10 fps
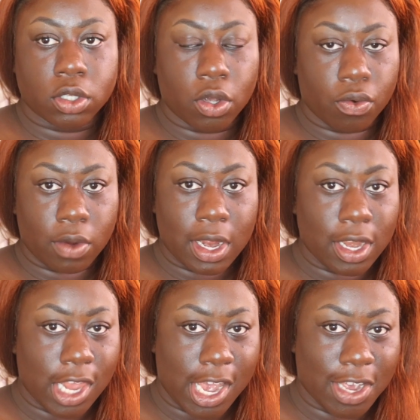So
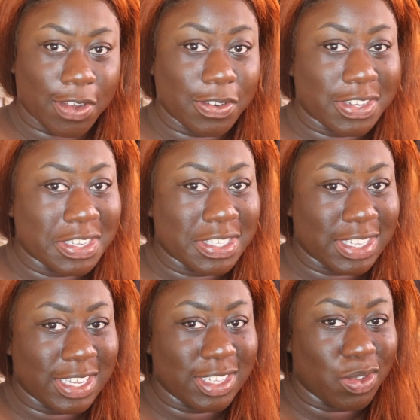right now,
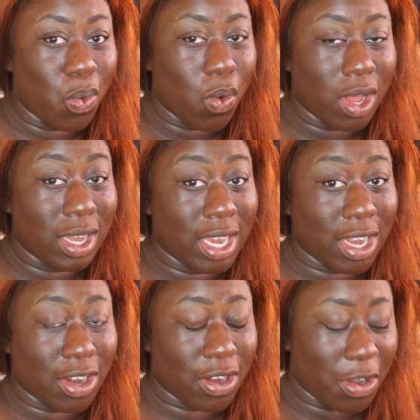this is 1
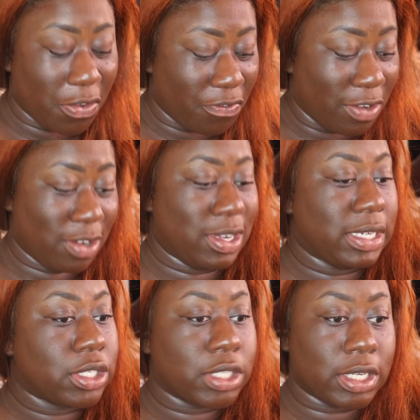layer of
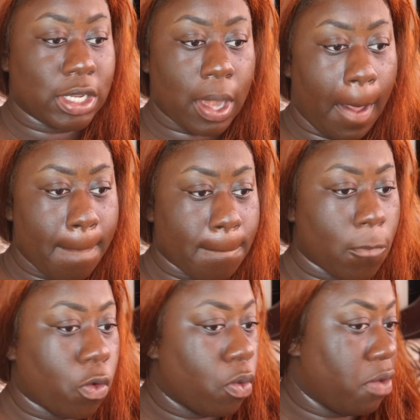foundation
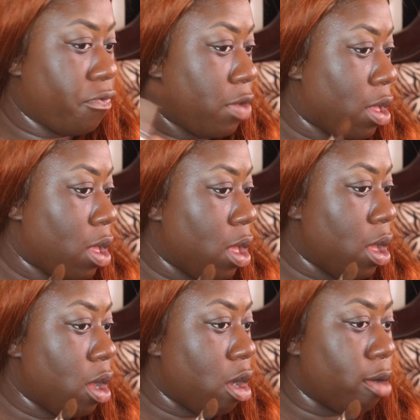with
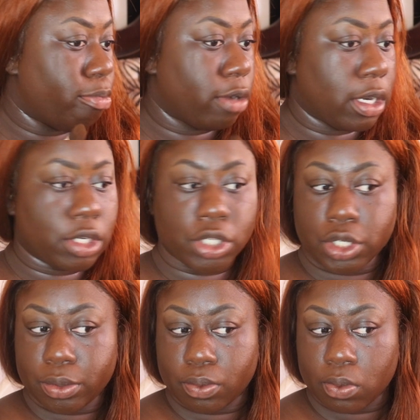a
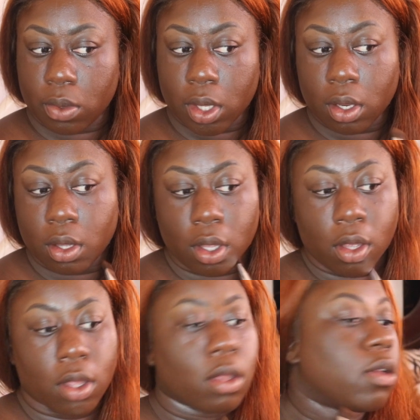brush,
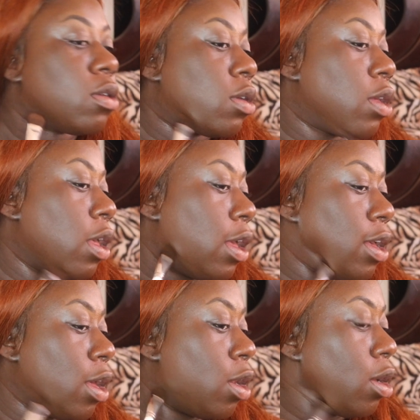
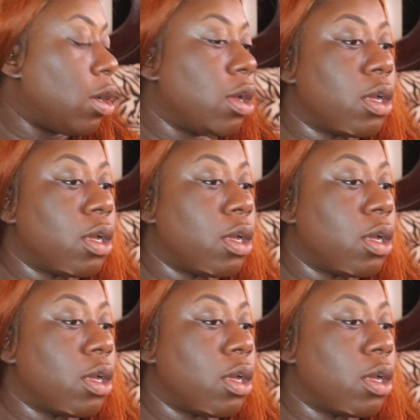and